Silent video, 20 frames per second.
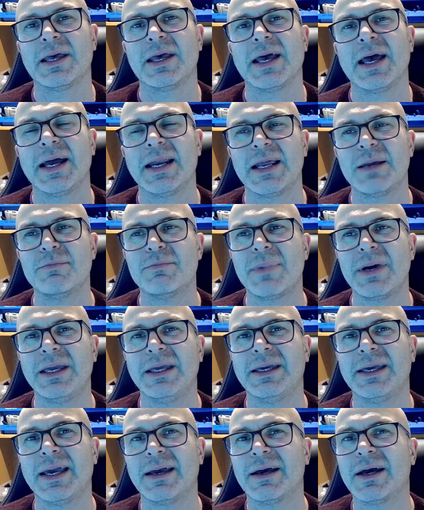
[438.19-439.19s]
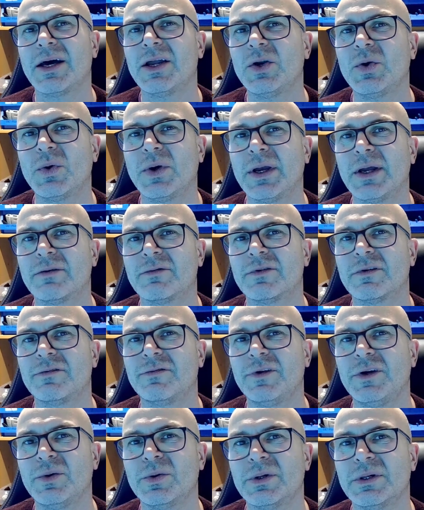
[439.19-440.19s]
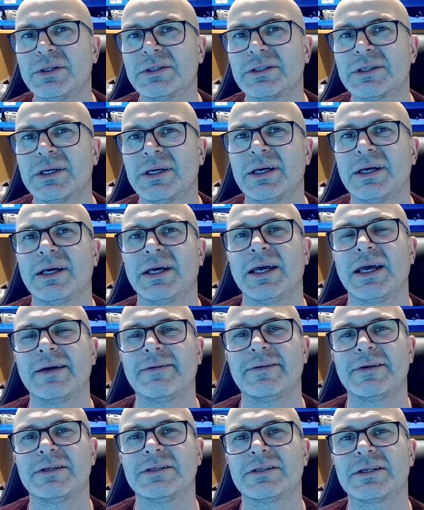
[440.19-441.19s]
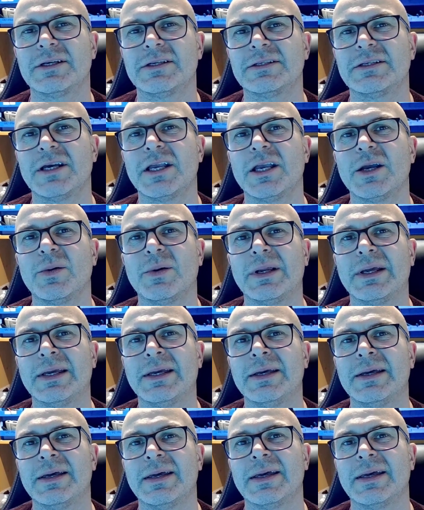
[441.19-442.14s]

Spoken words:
And it may get annoying for viewers if it's continually